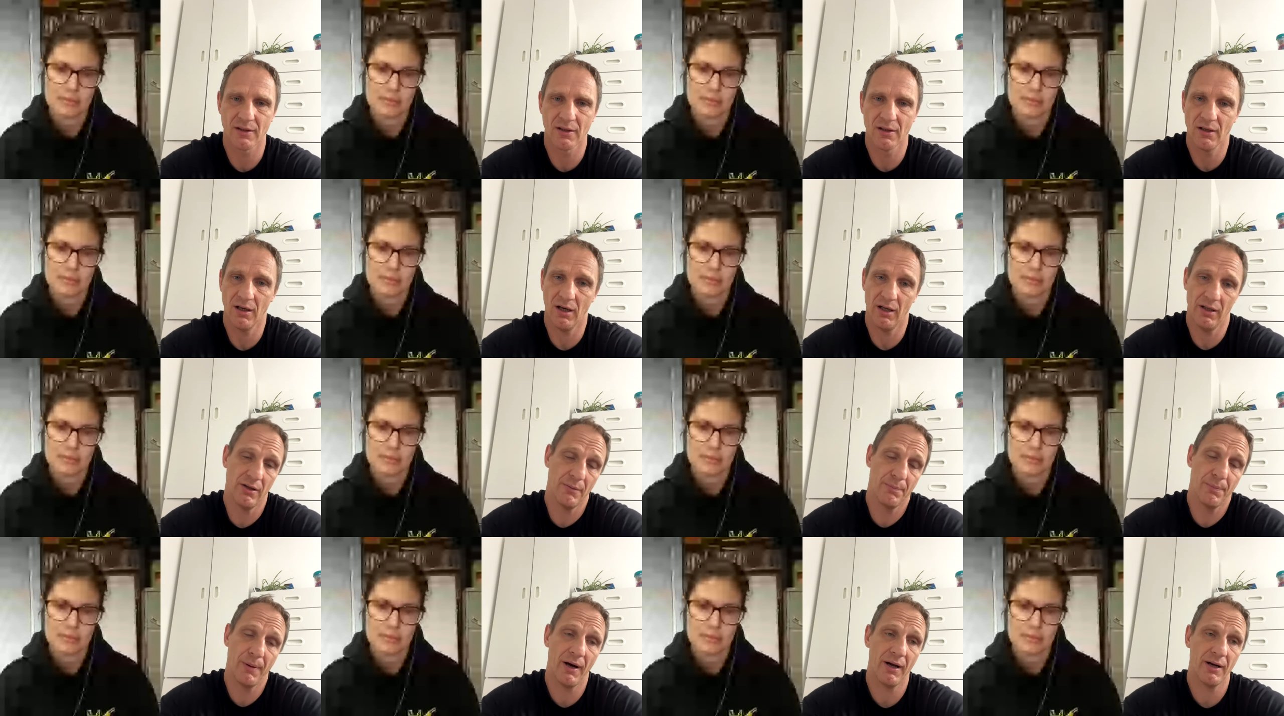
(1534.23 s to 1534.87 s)
Speaker 1: and the
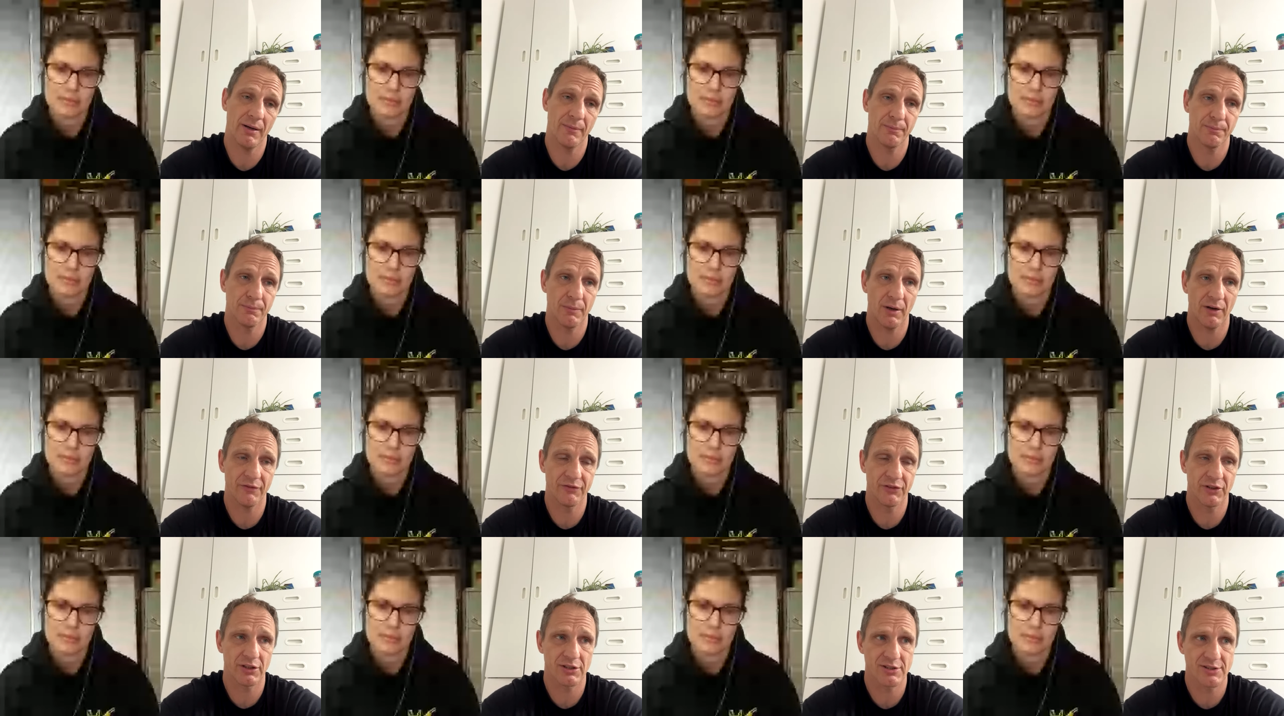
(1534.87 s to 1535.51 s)
par-
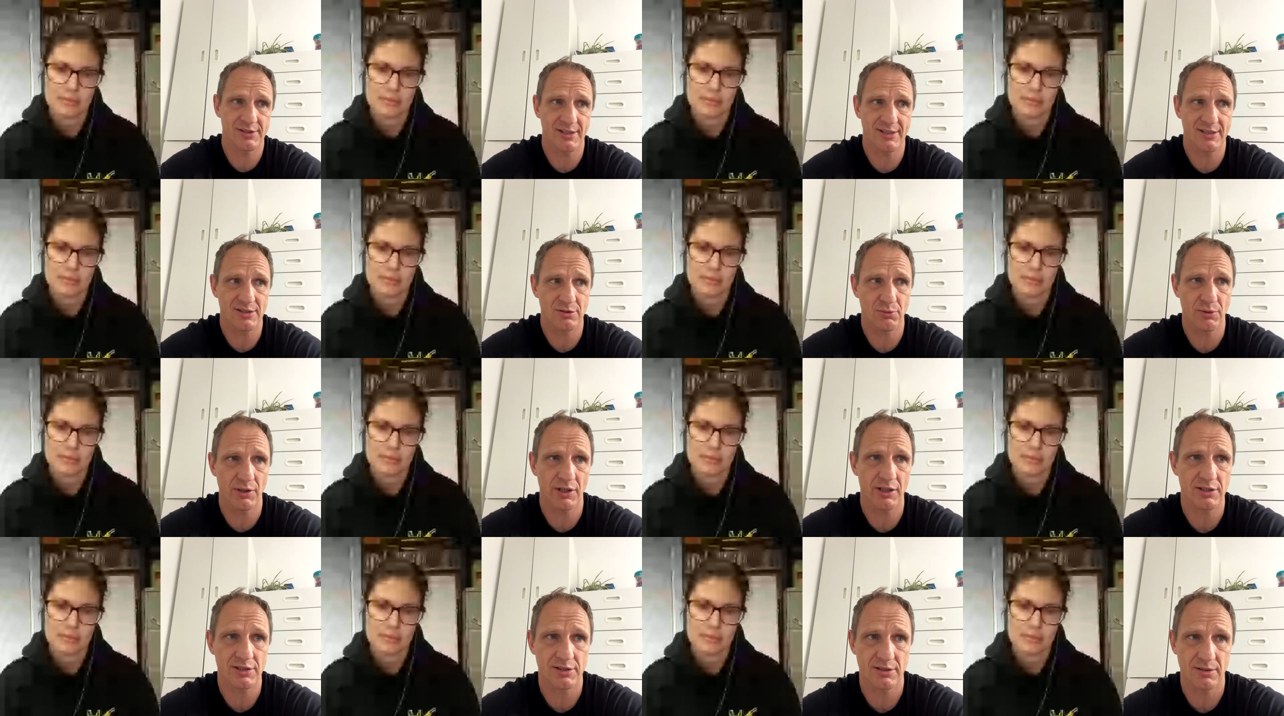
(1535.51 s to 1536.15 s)
after six weeks,